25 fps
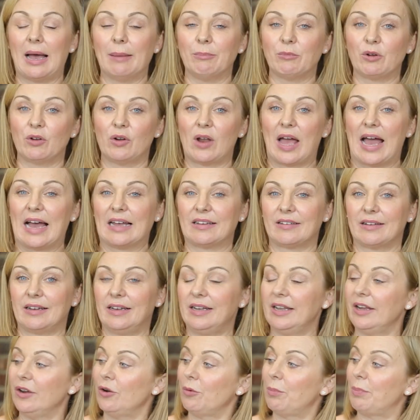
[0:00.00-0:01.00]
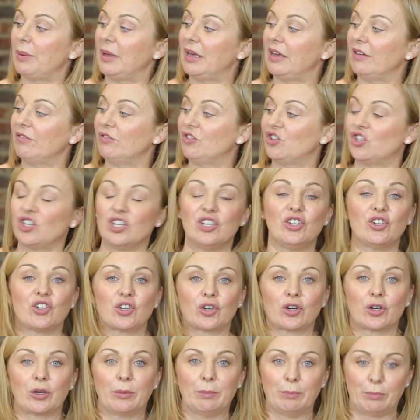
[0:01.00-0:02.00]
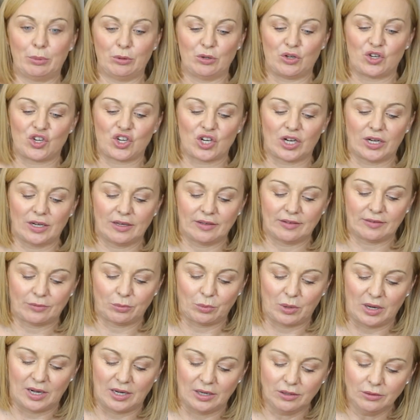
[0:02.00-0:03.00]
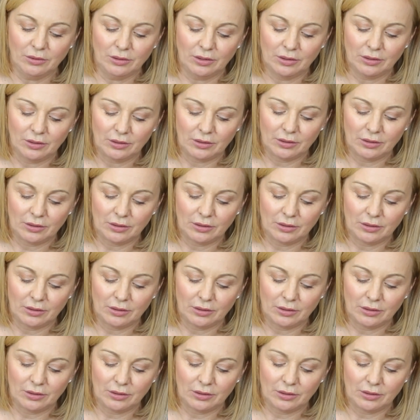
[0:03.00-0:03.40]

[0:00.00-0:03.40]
I'm going to add a little bit of ginger kombucha as well.